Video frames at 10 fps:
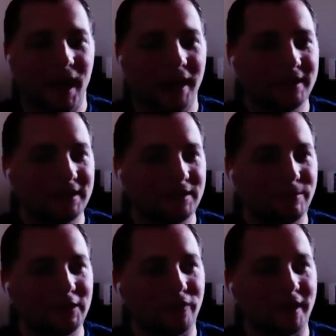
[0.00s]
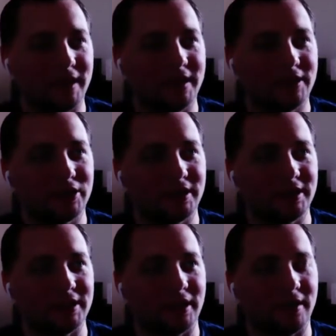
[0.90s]
I think speech recognition
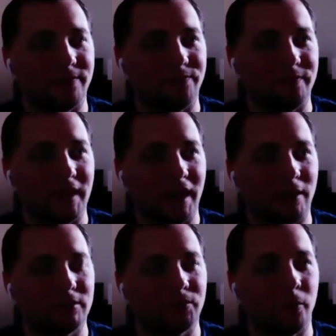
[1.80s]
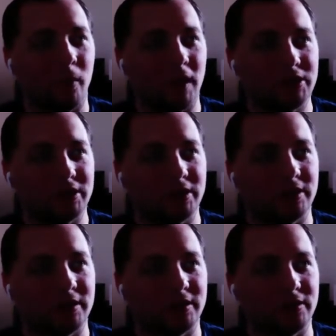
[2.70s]
is. I was watching
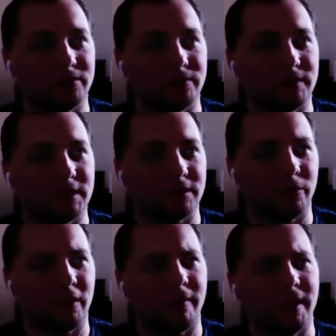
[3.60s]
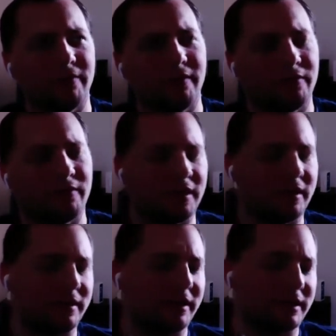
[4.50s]
one of my
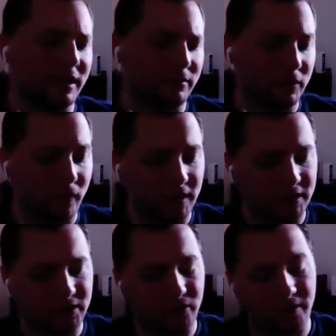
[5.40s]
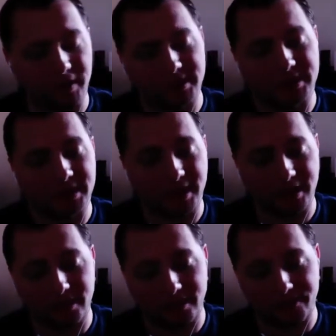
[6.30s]
favorite things I always watch is All Things D, and